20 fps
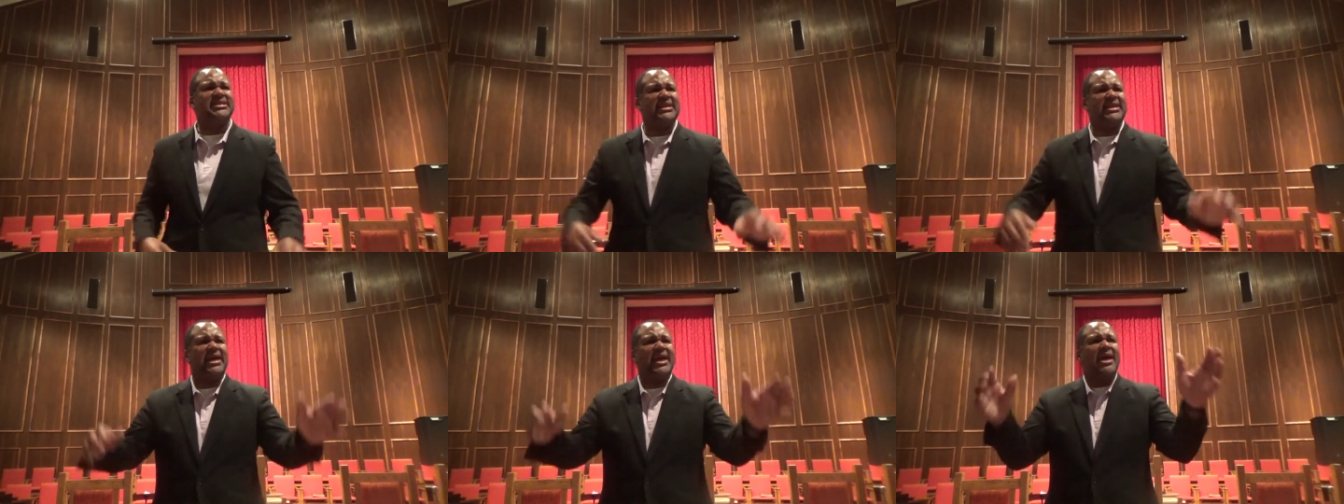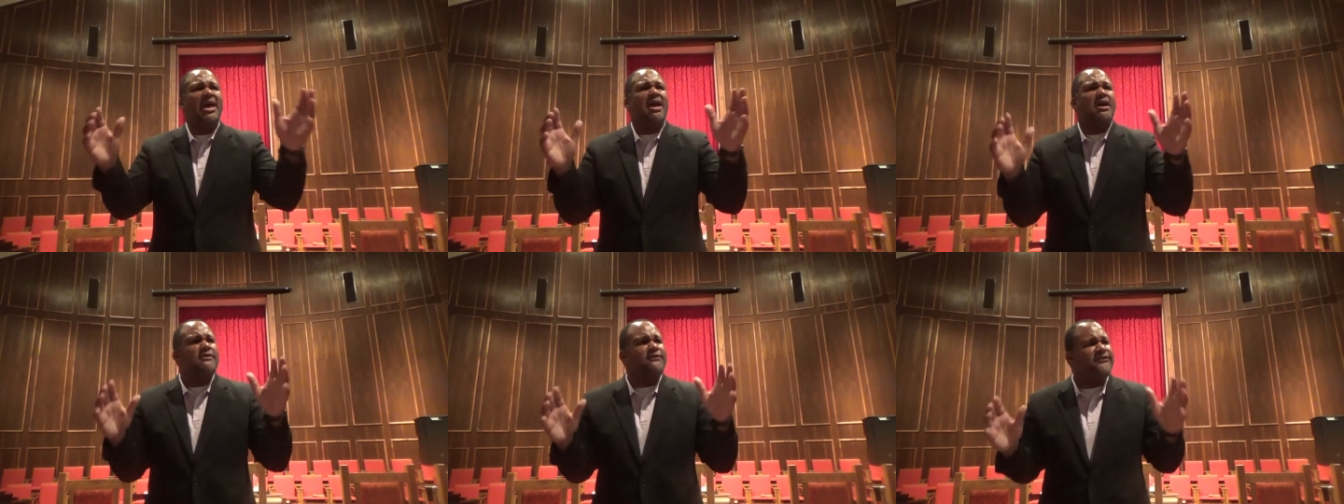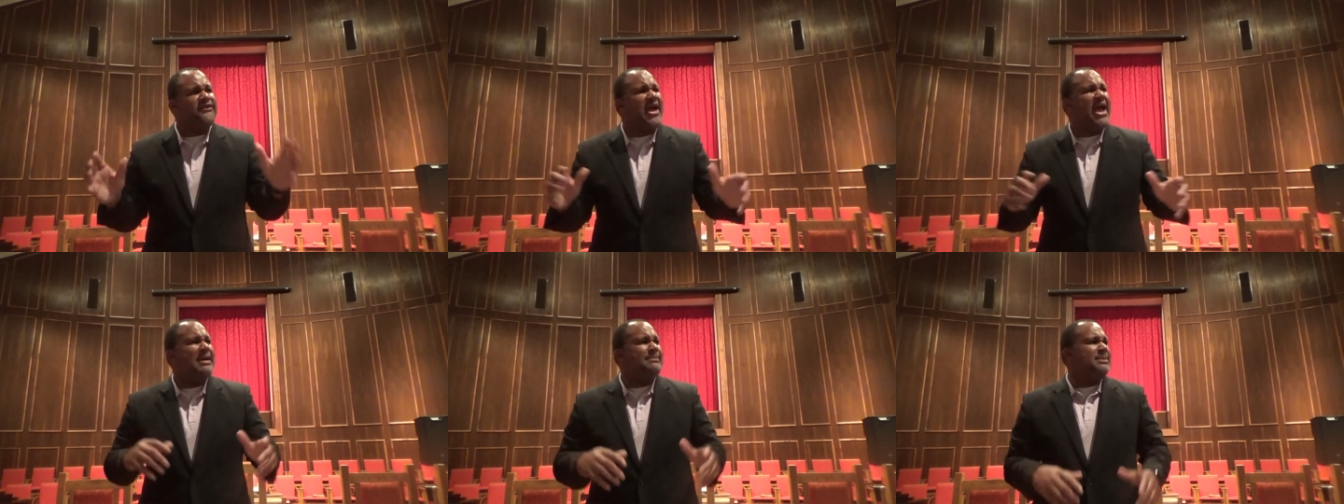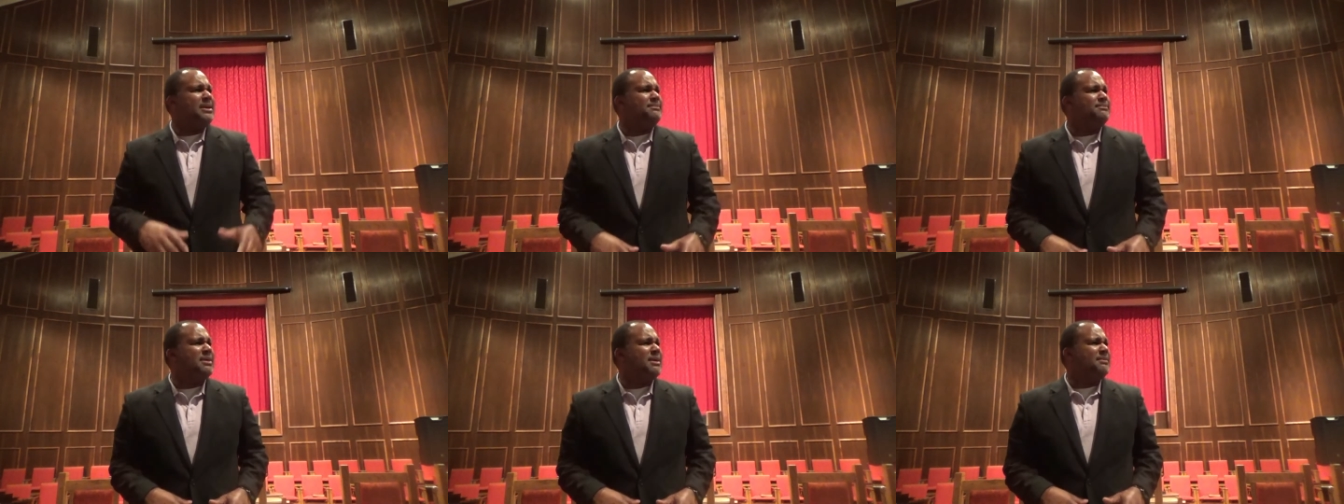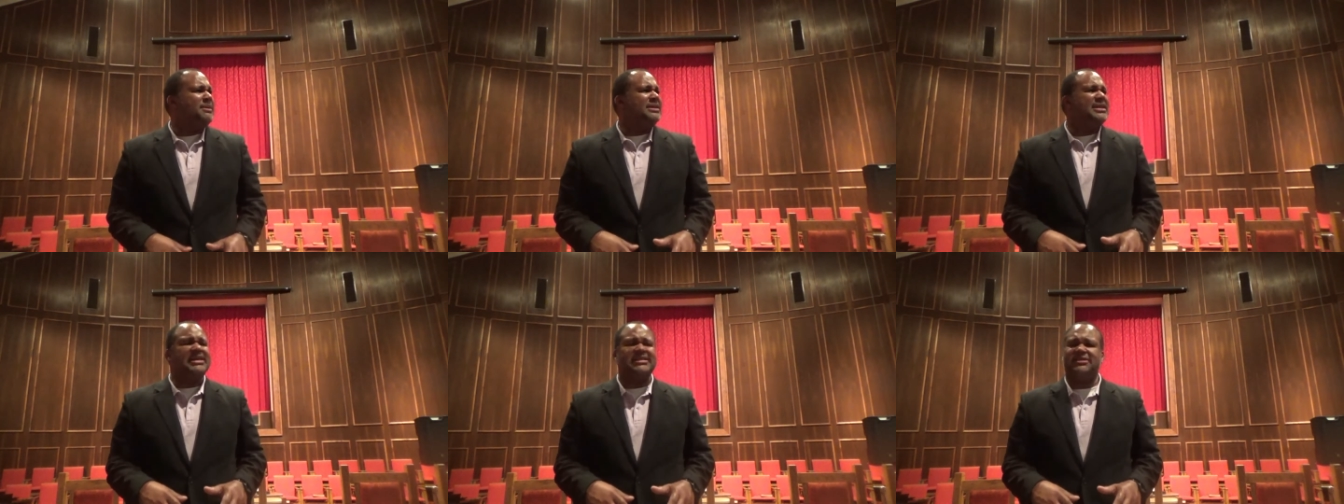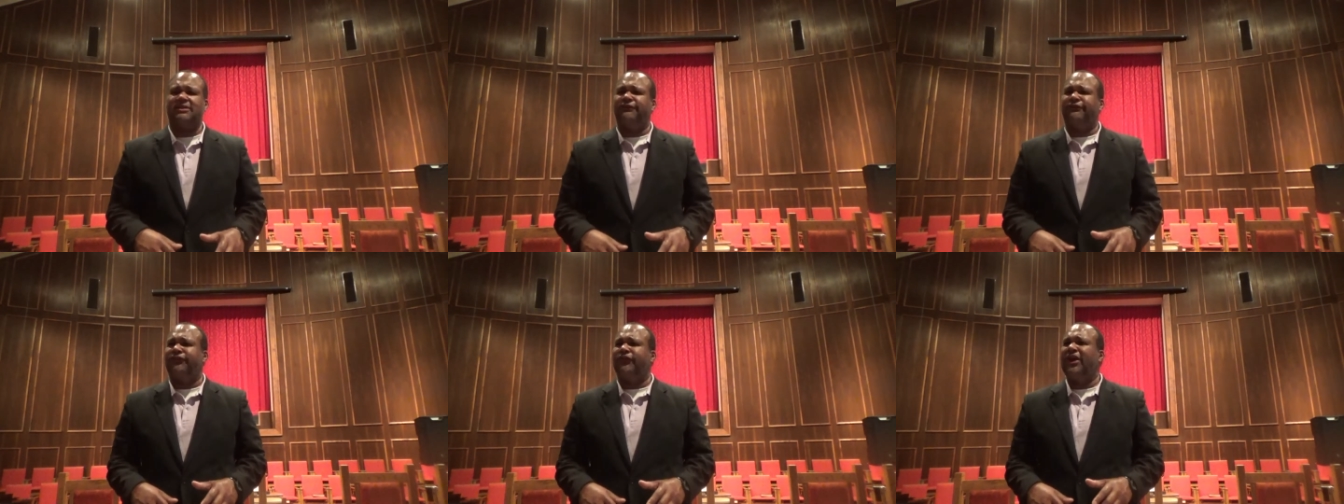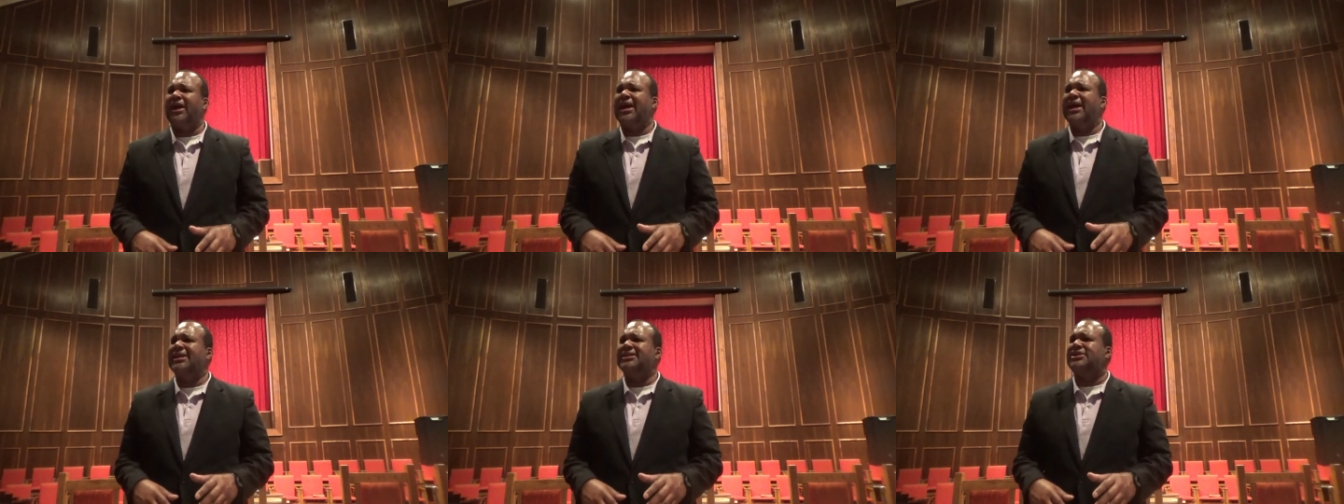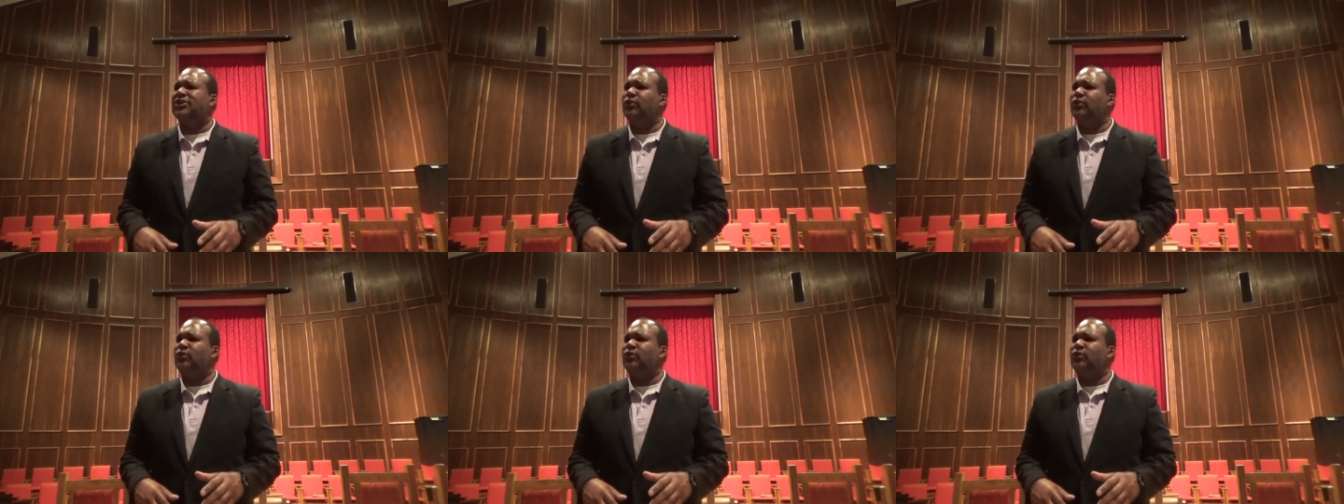any family member that's afraid to